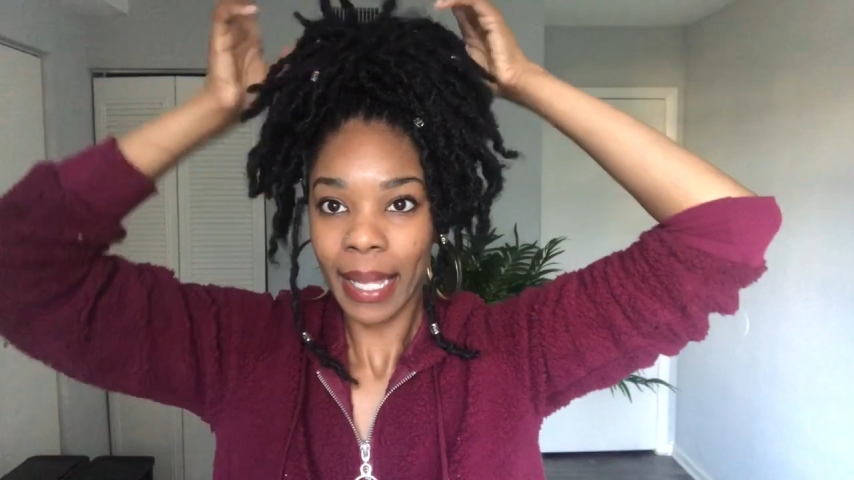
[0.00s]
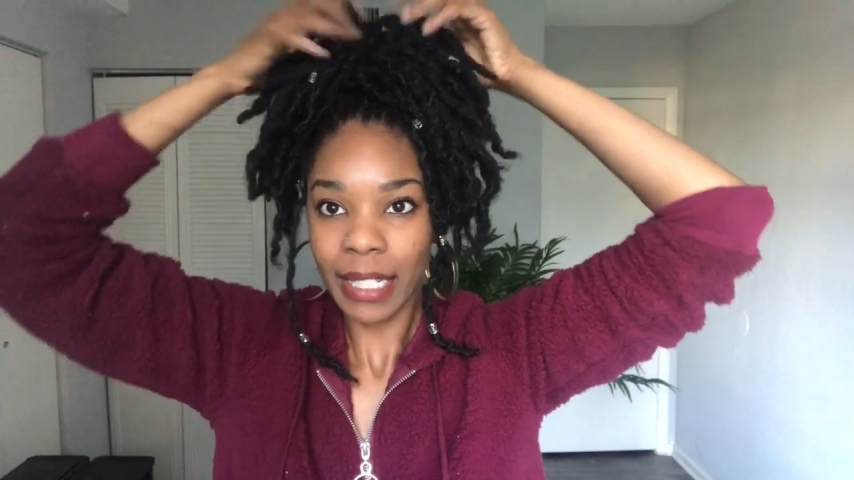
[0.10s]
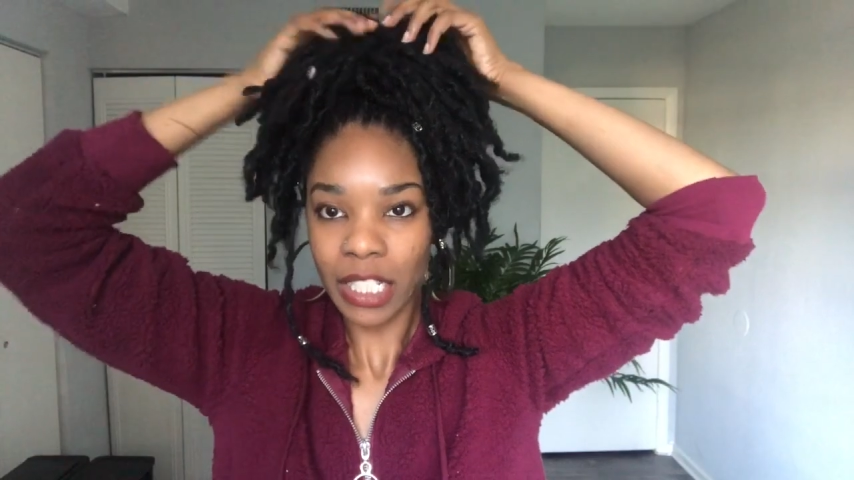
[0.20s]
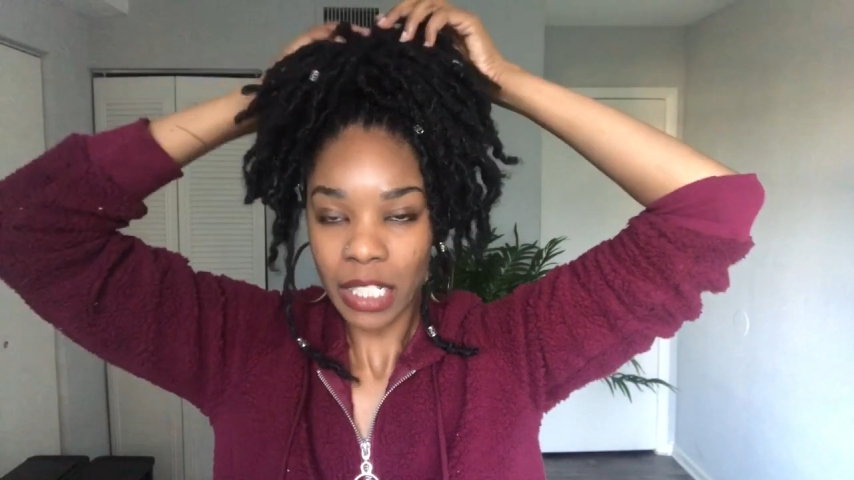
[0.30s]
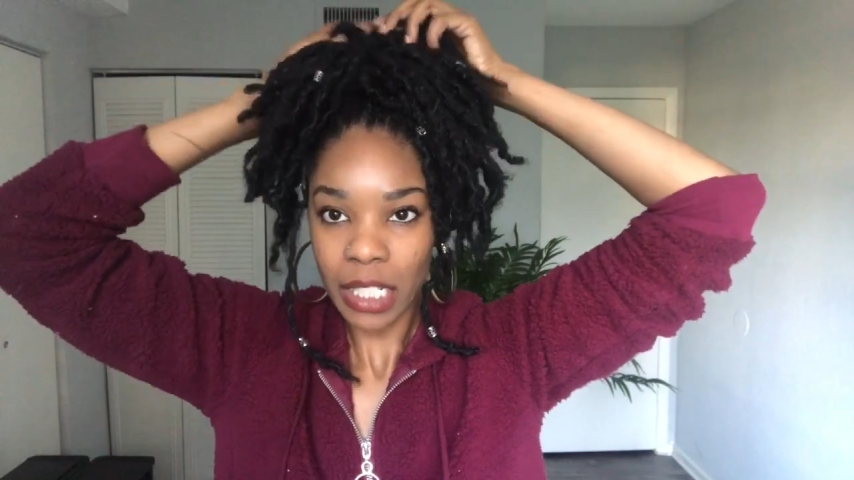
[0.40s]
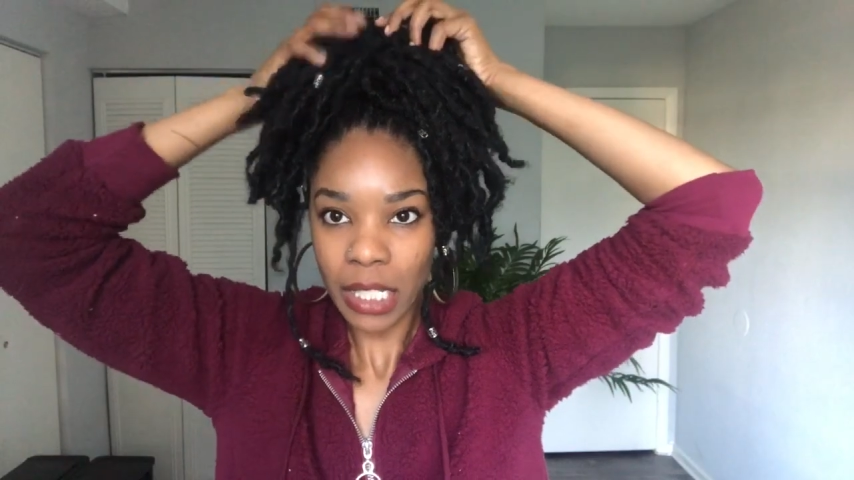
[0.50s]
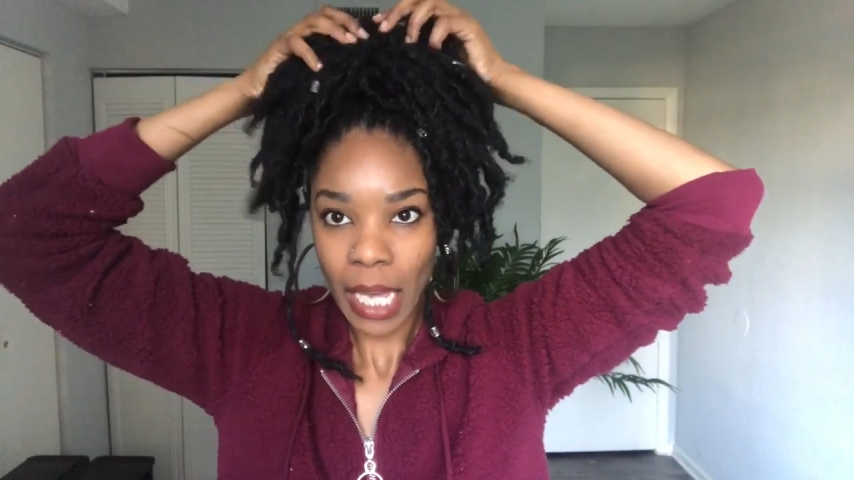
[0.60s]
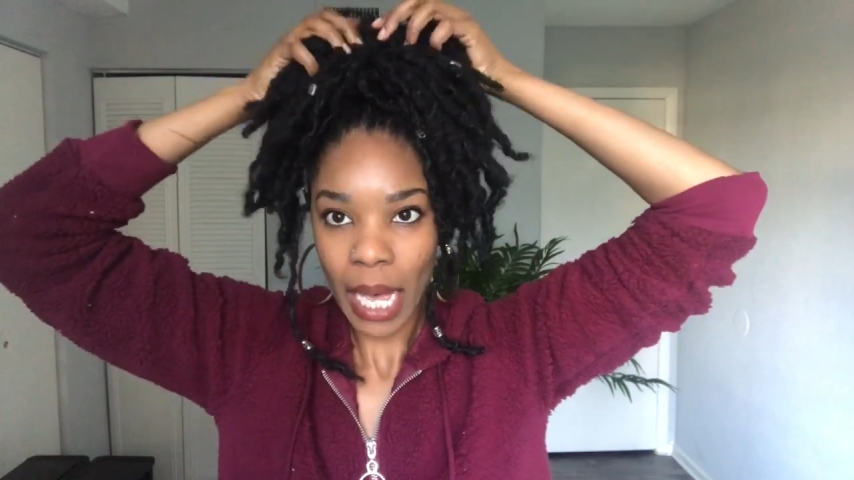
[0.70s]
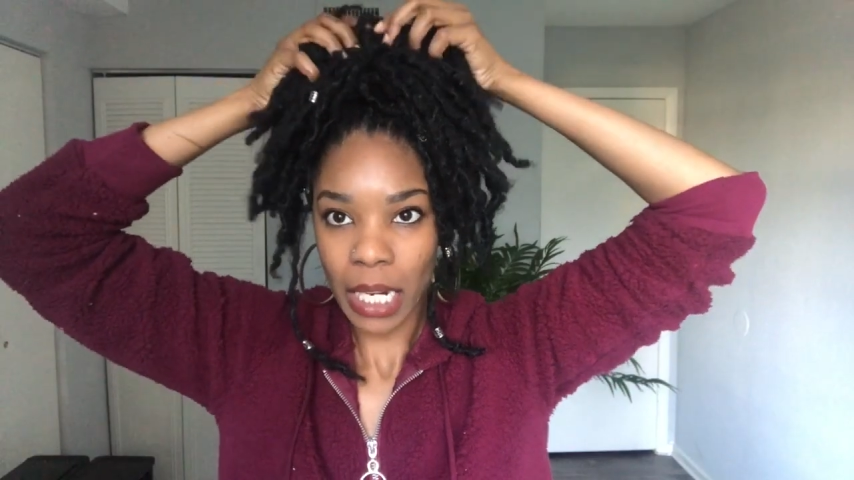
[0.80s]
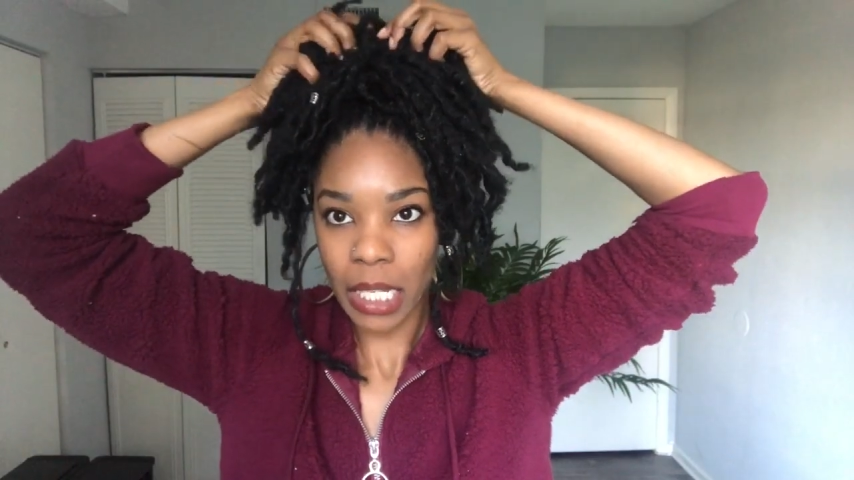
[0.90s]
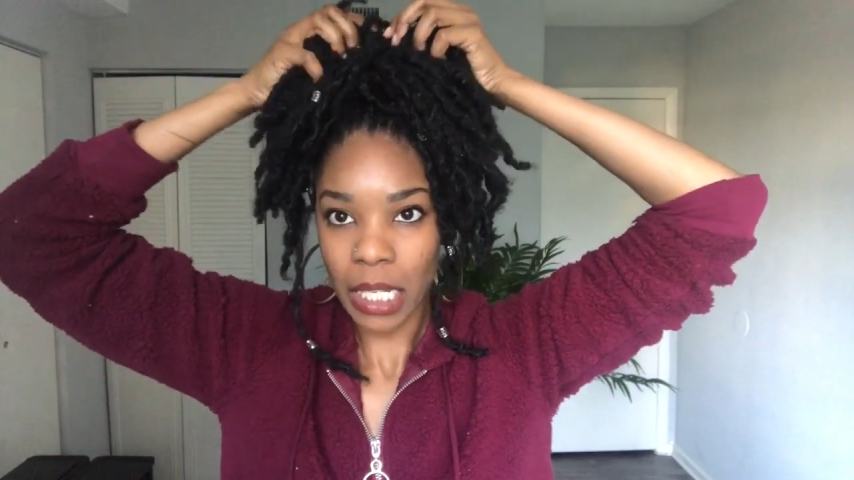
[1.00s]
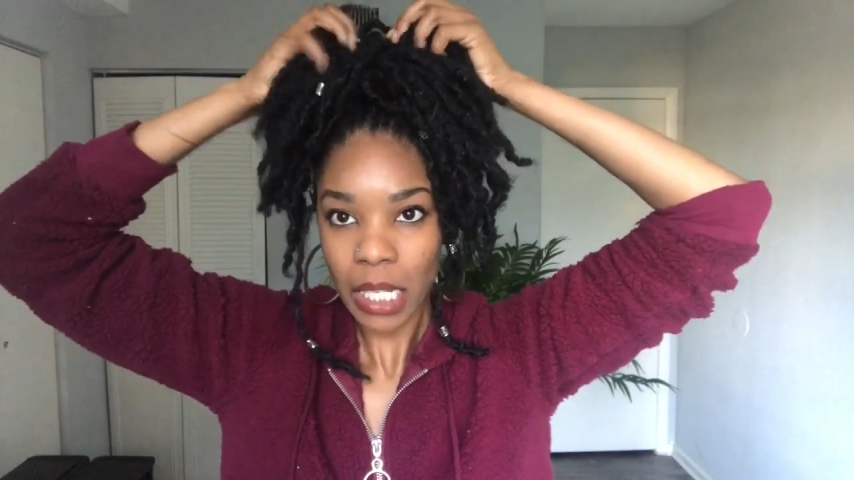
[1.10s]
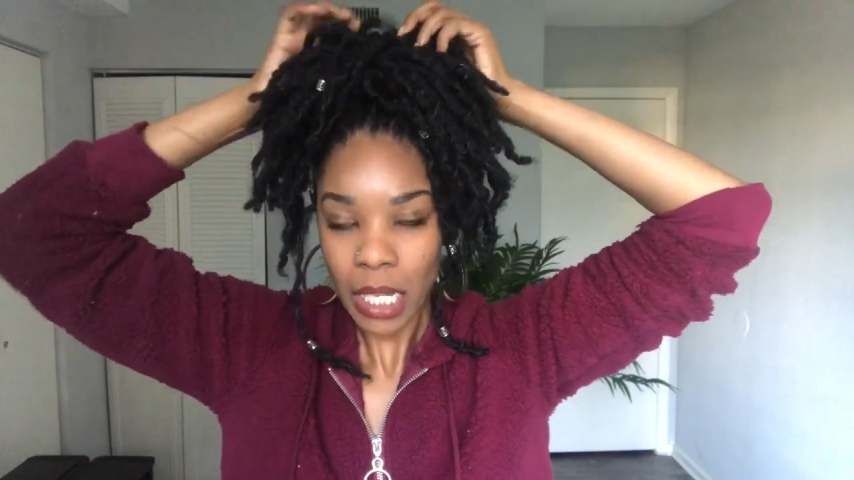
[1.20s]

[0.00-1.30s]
and just kind of